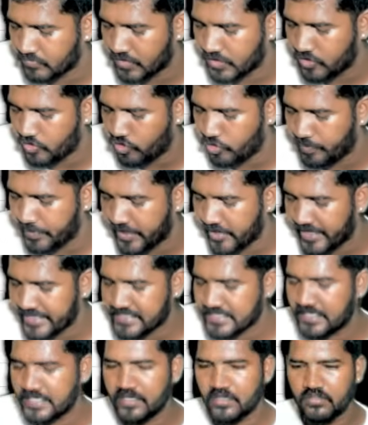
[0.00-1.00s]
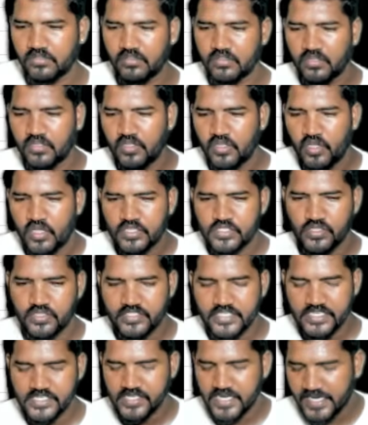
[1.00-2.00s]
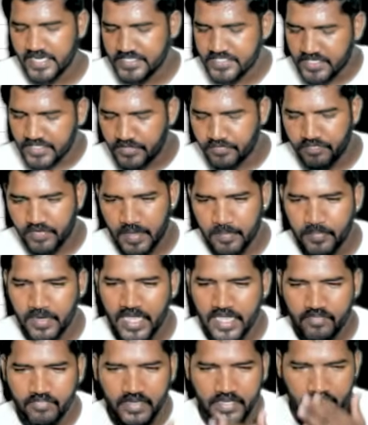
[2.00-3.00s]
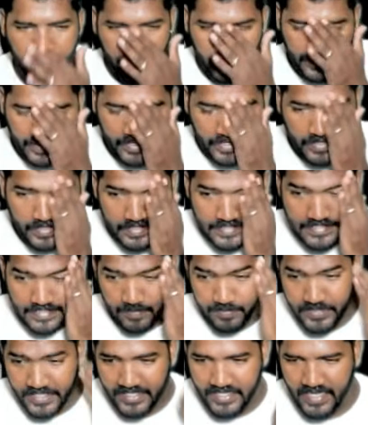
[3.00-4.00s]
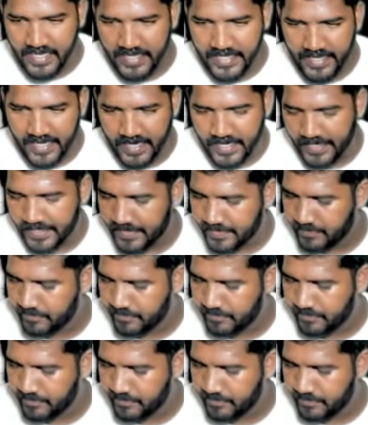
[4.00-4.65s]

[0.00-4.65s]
Hope you guys clear. So just understand the formula. I will give a subject clarity again.